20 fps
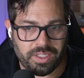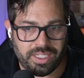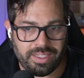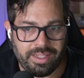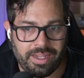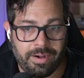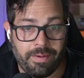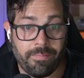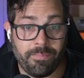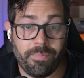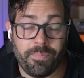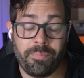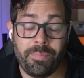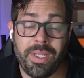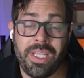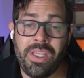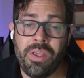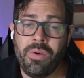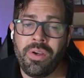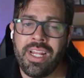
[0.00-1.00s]
in there.
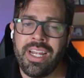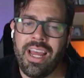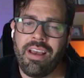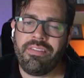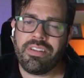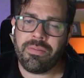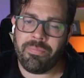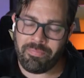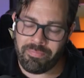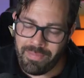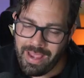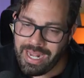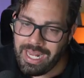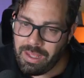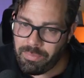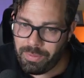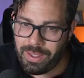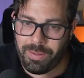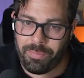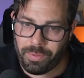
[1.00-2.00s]
But you can have as many
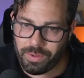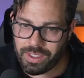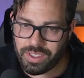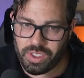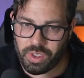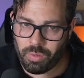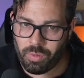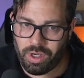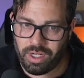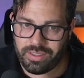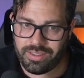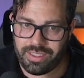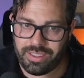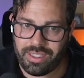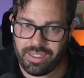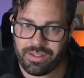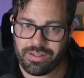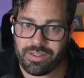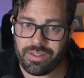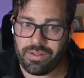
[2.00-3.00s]
people as you want in
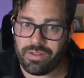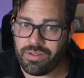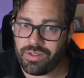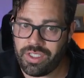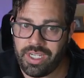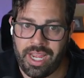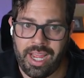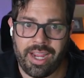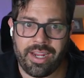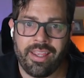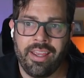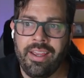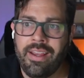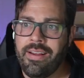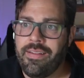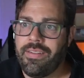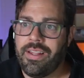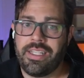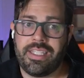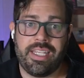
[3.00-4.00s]
here. So there's Jack.
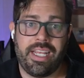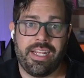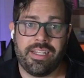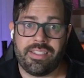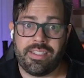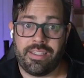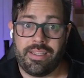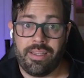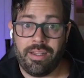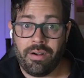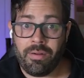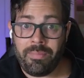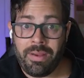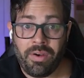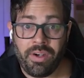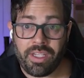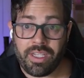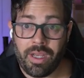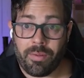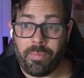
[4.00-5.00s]
Let's say they're a
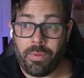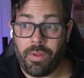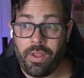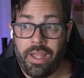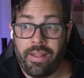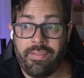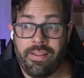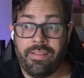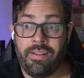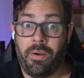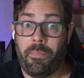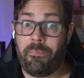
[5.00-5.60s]
married couple, and then their